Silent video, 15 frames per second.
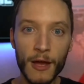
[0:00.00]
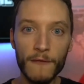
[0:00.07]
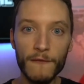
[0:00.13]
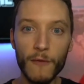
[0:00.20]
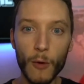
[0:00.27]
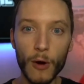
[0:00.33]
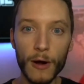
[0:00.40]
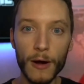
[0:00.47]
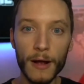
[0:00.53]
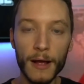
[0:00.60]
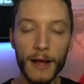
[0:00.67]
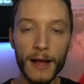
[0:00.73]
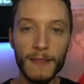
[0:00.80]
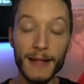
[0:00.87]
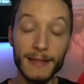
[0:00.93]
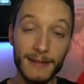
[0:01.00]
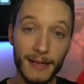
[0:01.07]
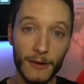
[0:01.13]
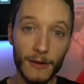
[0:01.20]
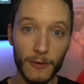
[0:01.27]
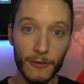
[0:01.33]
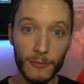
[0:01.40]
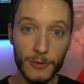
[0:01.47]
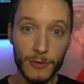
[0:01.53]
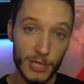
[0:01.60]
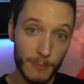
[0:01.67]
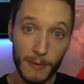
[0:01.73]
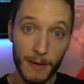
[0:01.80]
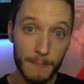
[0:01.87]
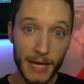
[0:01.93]
for Latinos, which
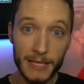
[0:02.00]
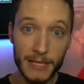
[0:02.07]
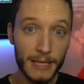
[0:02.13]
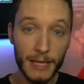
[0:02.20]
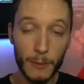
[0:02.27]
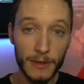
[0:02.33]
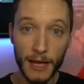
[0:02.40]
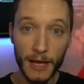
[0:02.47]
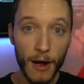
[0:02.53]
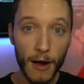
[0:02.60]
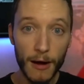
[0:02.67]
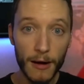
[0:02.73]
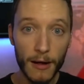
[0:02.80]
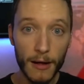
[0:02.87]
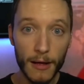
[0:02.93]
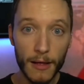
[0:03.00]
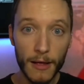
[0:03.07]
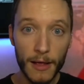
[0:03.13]
is basically what they are.